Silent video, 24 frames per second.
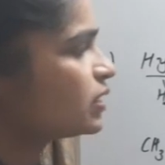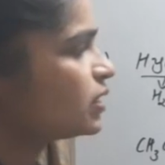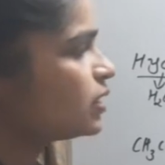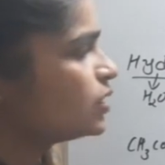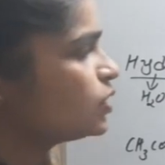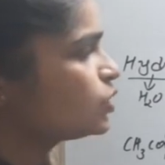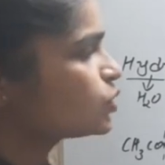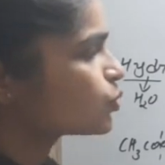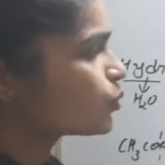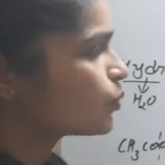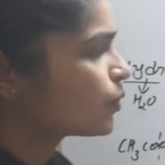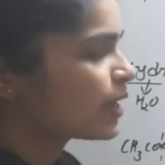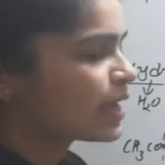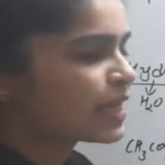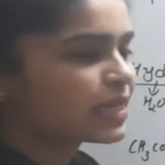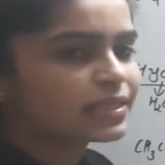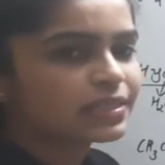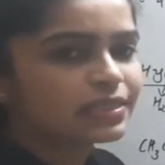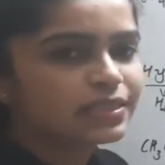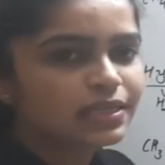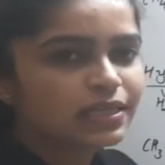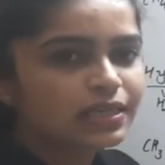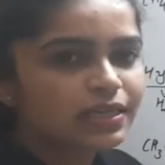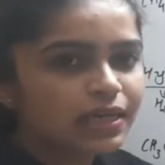into
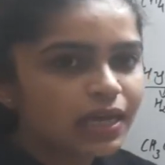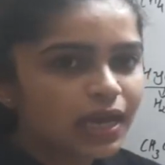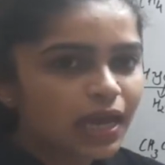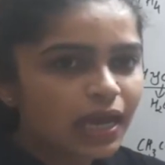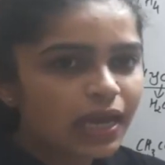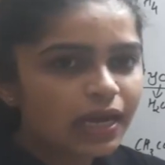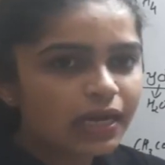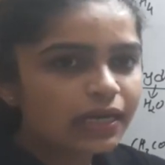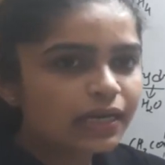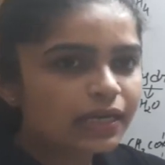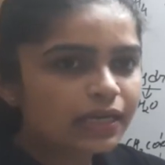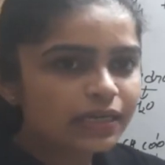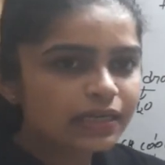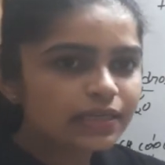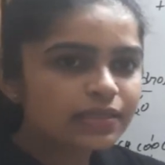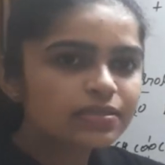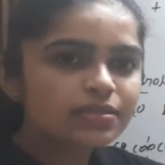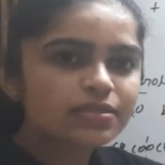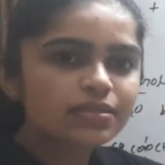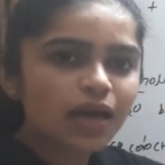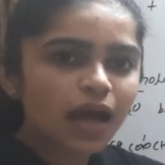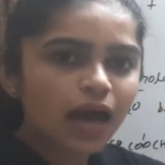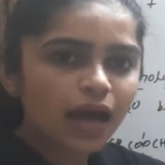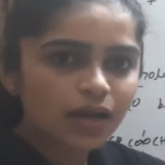acid and
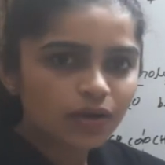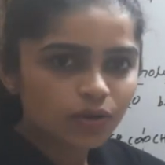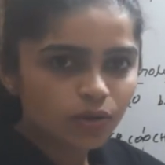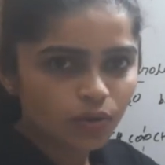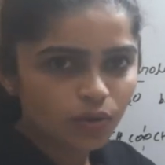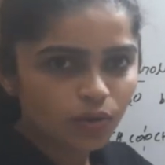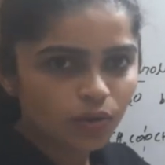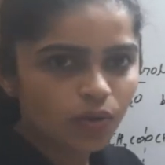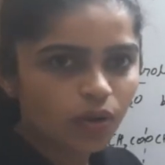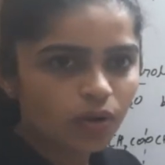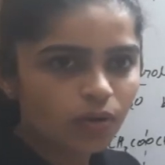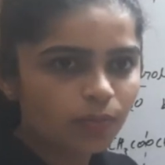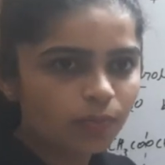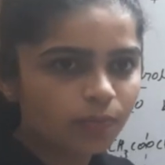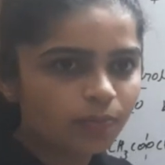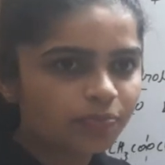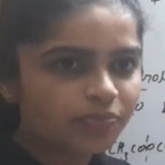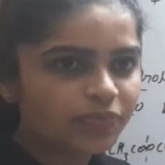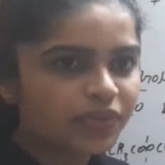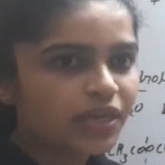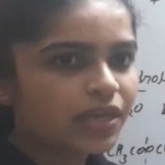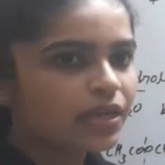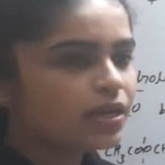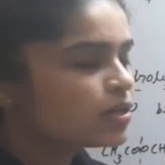its alcohol.
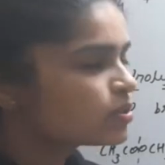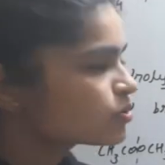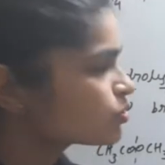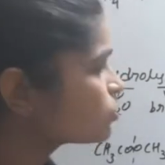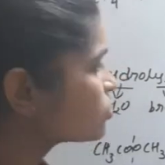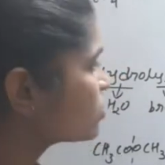So